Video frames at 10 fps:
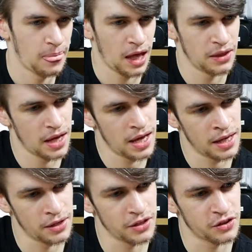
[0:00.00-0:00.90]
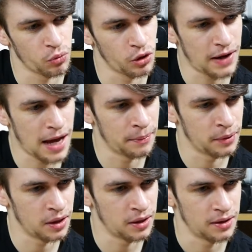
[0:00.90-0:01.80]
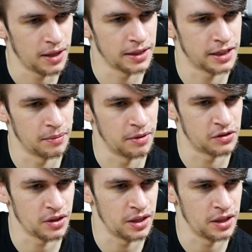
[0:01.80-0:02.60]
And then this is one of Amber in Kidderminster